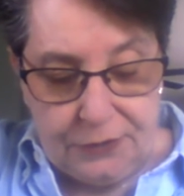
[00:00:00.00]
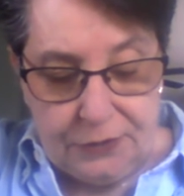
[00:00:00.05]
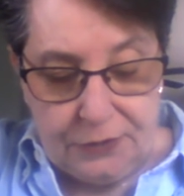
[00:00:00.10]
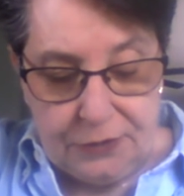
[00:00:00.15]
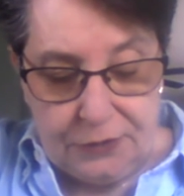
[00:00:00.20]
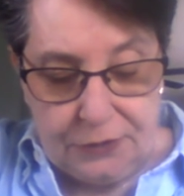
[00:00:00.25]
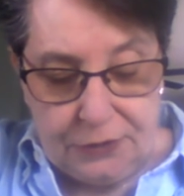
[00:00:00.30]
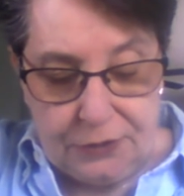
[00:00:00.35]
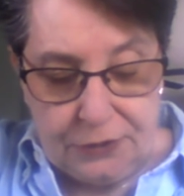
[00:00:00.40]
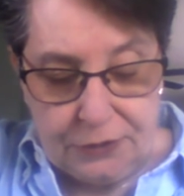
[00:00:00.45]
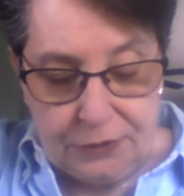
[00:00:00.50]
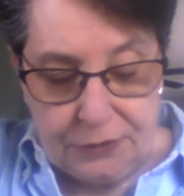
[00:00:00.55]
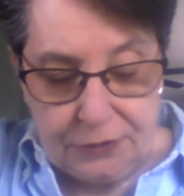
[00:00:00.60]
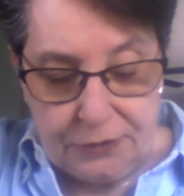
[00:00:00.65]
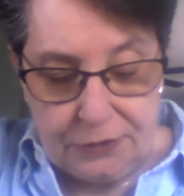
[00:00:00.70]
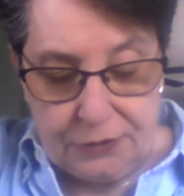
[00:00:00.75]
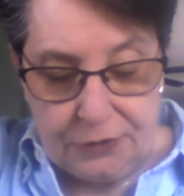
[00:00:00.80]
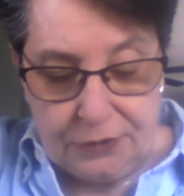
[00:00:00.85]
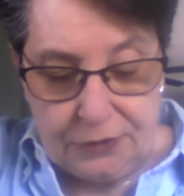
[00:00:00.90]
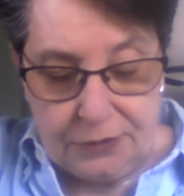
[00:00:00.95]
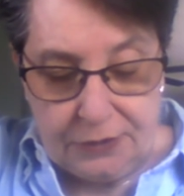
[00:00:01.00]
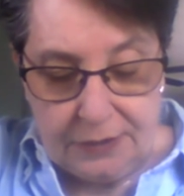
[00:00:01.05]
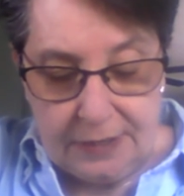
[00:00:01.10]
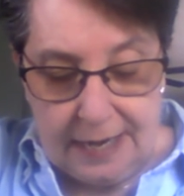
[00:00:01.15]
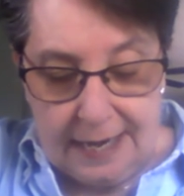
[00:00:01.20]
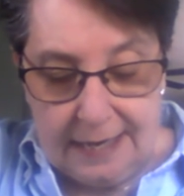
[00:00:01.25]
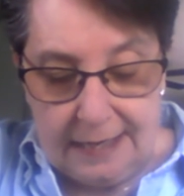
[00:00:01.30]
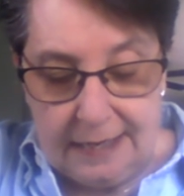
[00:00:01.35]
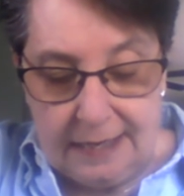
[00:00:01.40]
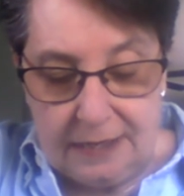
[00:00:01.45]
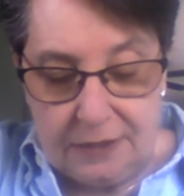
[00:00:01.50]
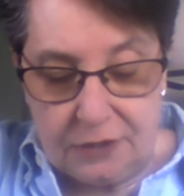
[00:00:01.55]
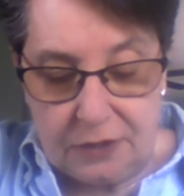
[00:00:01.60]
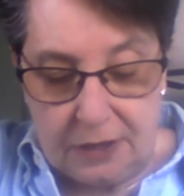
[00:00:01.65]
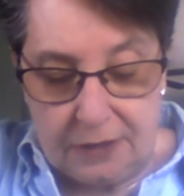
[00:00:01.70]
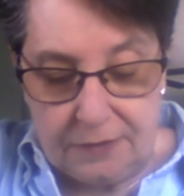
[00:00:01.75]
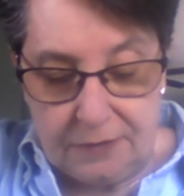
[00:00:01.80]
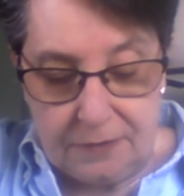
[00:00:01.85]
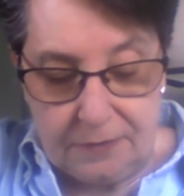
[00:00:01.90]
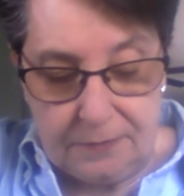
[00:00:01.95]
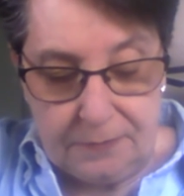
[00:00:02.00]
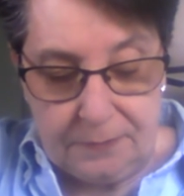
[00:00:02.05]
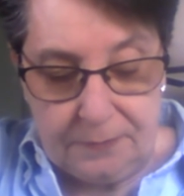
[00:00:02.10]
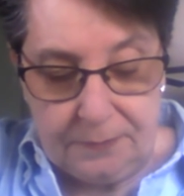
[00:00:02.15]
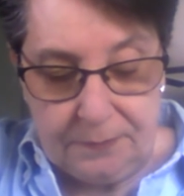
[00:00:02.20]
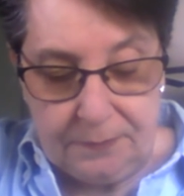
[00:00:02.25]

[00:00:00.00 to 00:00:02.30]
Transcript: to the church and each other.